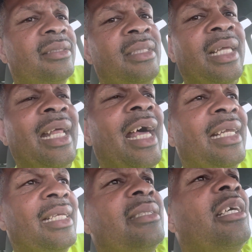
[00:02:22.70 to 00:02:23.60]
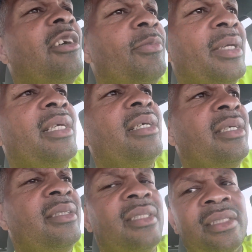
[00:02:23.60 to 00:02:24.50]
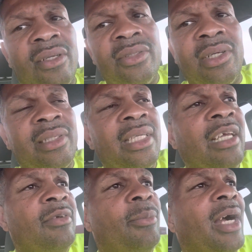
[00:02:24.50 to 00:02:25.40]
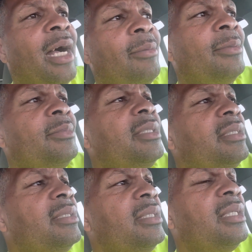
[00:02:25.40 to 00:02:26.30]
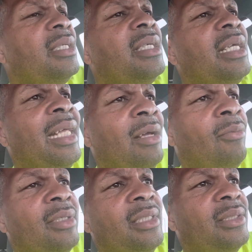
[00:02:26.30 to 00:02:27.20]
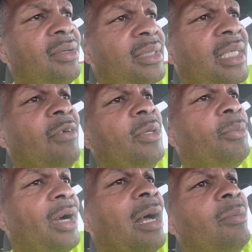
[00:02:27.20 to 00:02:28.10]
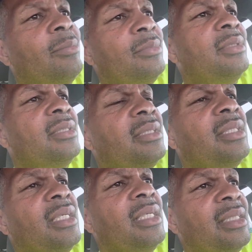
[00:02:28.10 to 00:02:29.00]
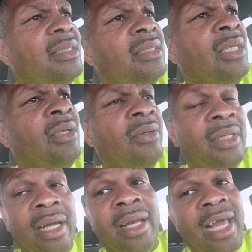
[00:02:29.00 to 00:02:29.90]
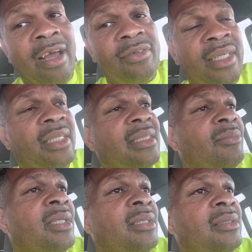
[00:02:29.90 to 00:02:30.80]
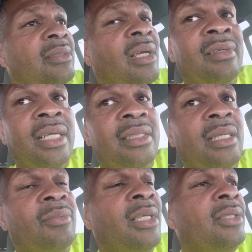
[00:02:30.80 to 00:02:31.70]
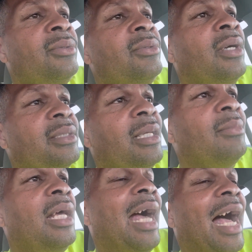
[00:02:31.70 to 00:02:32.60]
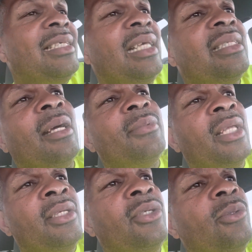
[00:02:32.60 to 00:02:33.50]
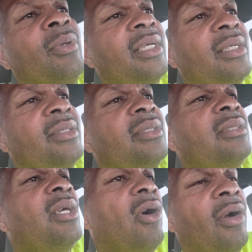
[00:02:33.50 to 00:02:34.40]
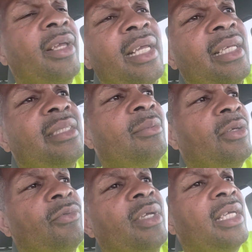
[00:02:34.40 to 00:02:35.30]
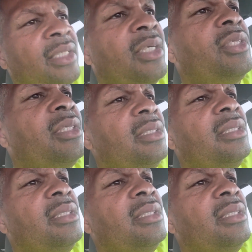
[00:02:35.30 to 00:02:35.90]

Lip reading: get out of that stuff because it's going to start to give you problems. And then once it starts to give you problems, you know, you're gonna have to get something. You have to get something new or something. I say something new because, or you can get something reconditioned.